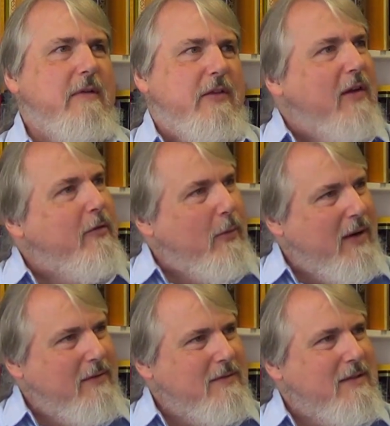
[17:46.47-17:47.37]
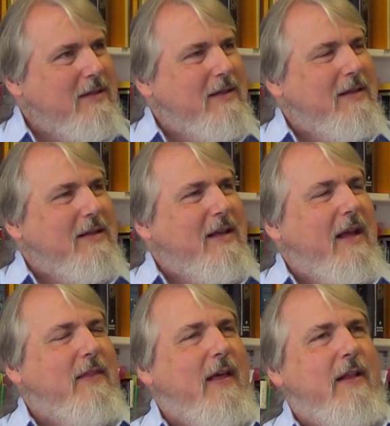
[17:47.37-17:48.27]
is everywhere,
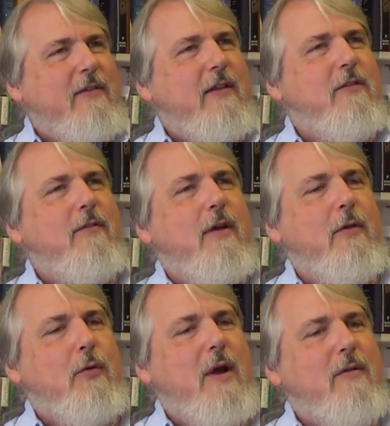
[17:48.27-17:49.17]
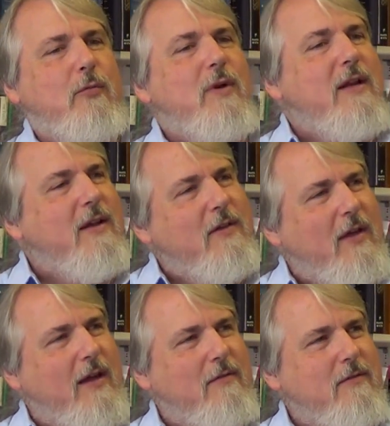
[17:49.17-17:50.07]
and that sense of how the craft really does
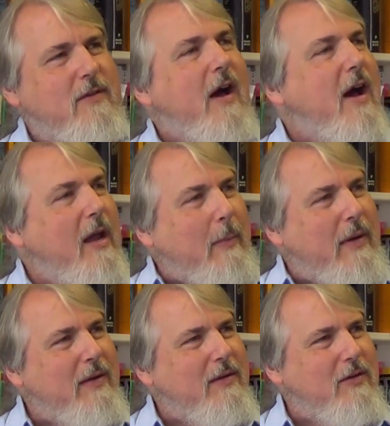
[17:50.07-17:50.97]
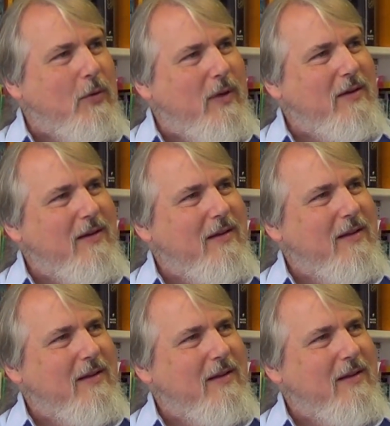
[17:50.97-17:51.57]
have time to it,